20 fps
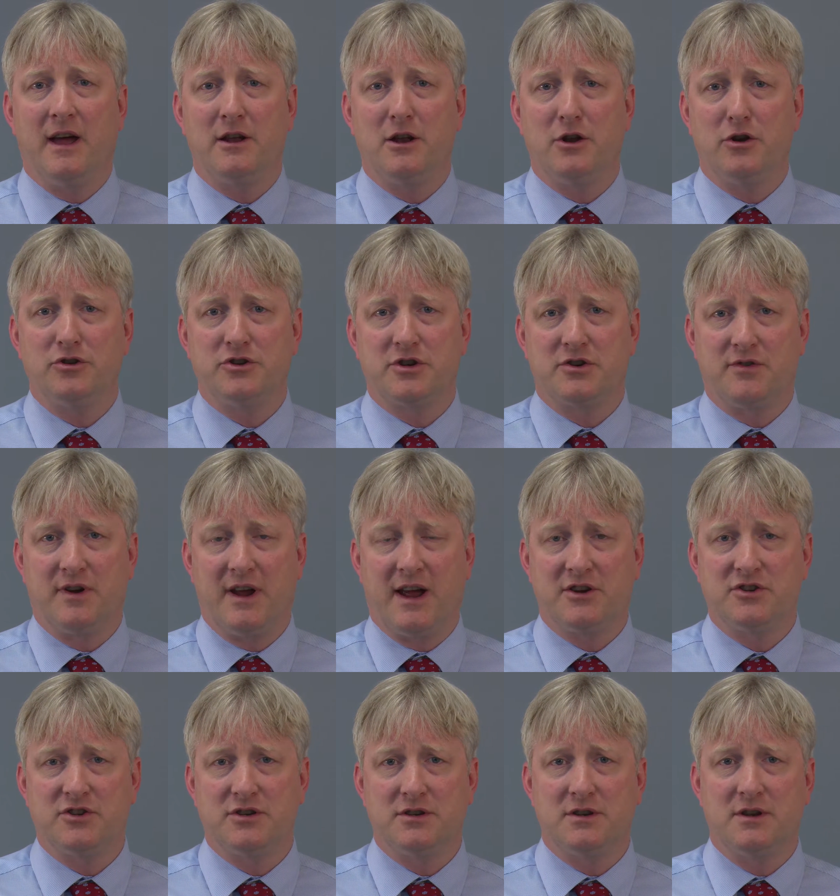an allergic
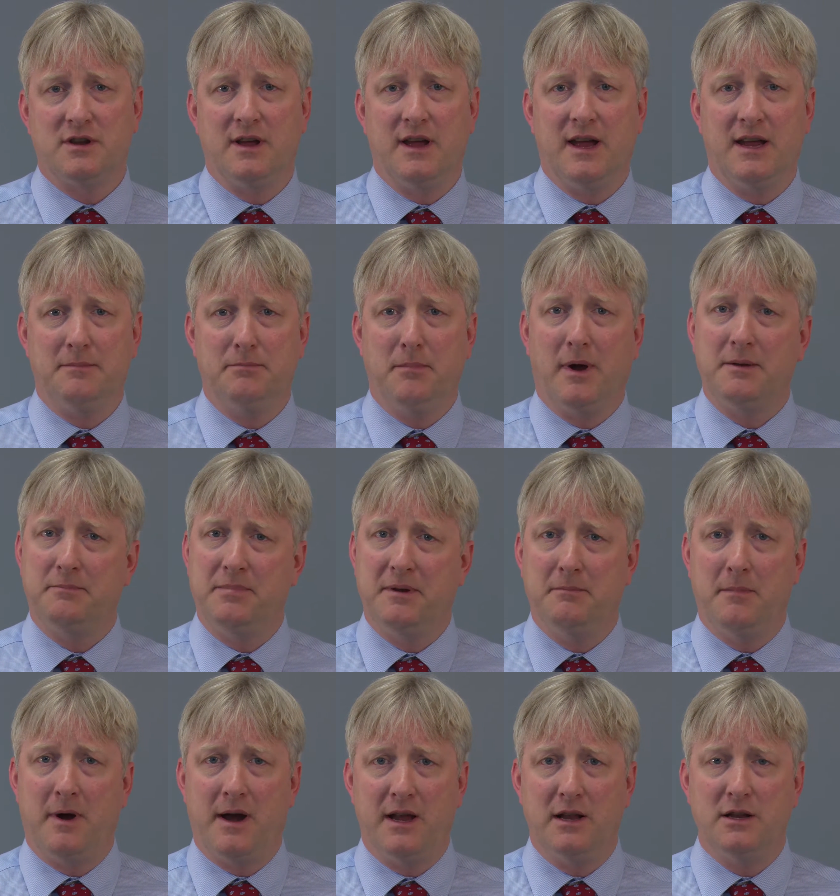reaction, it might be
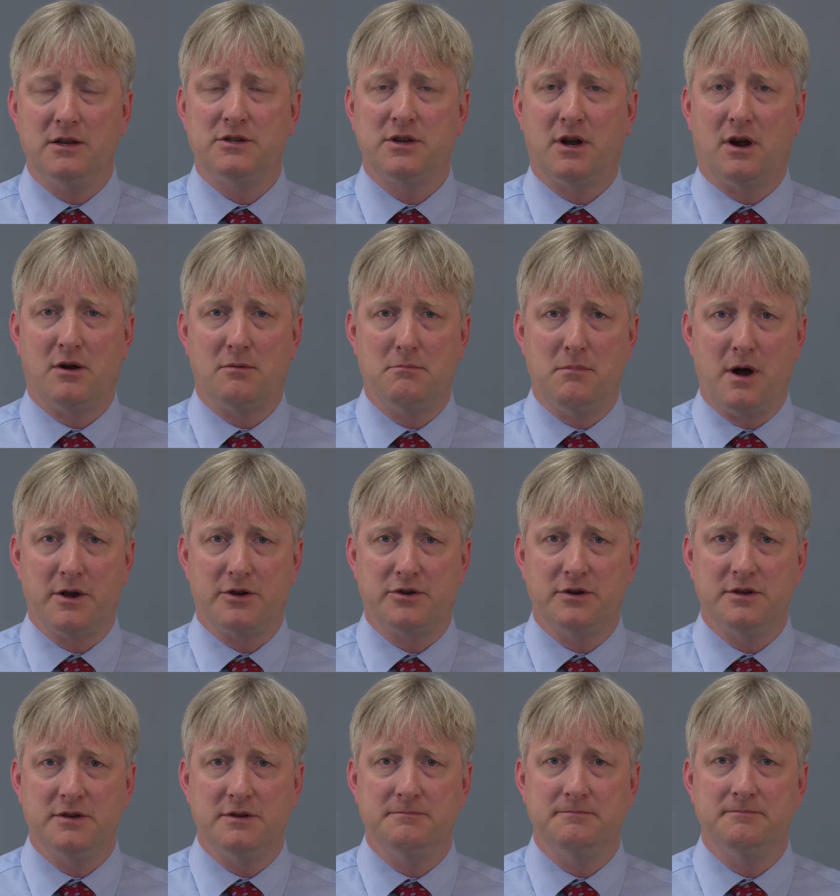mild or
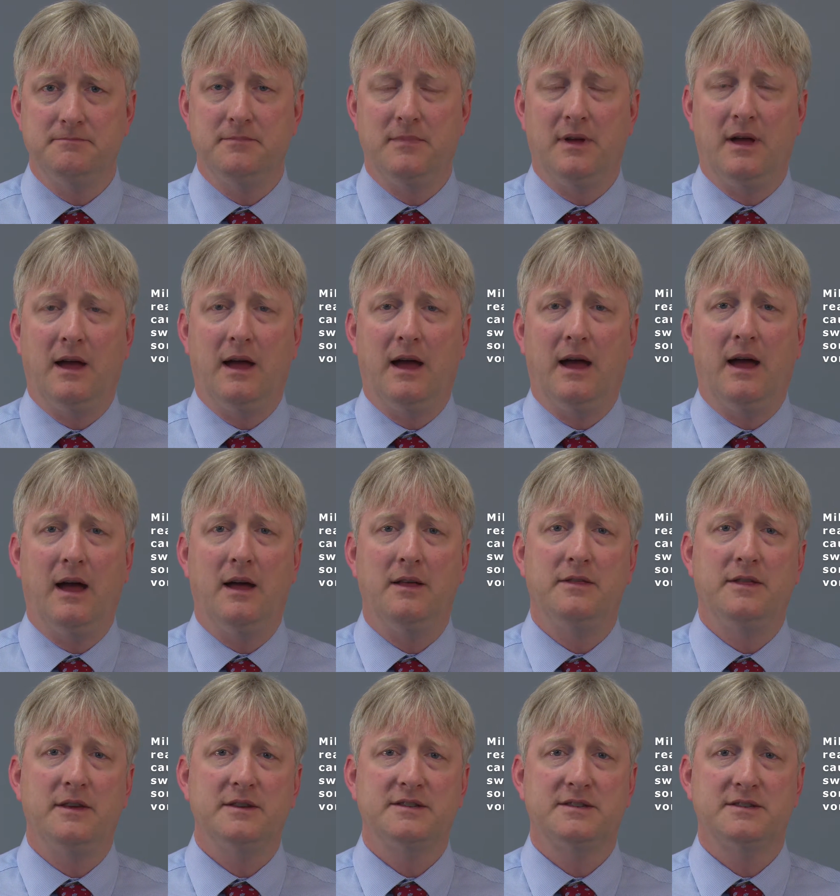moderate.
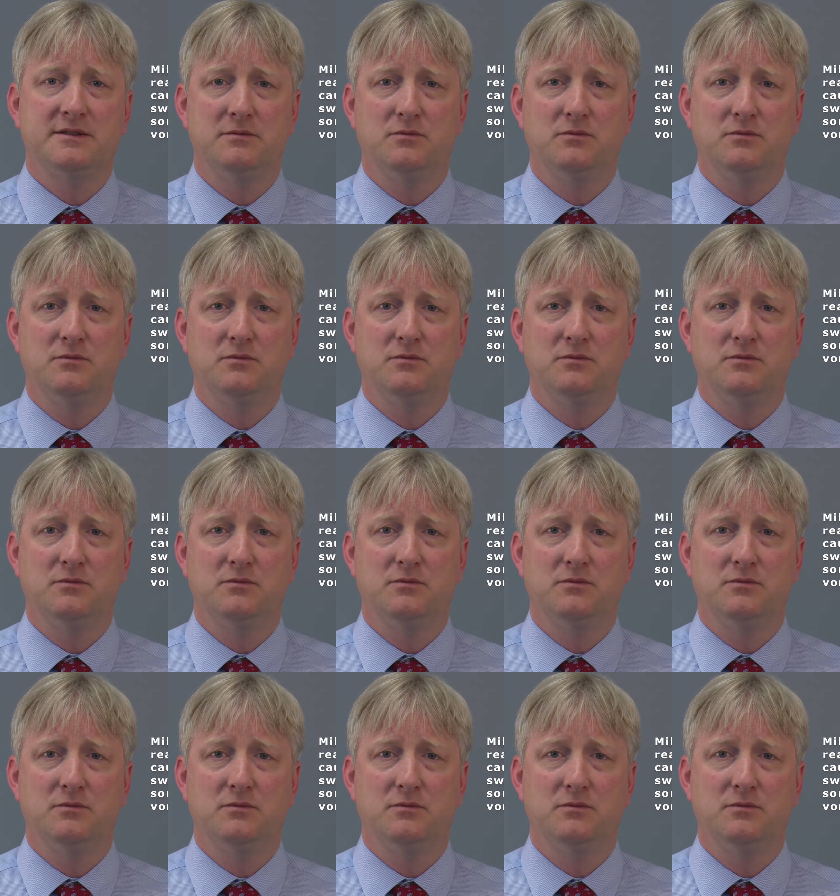This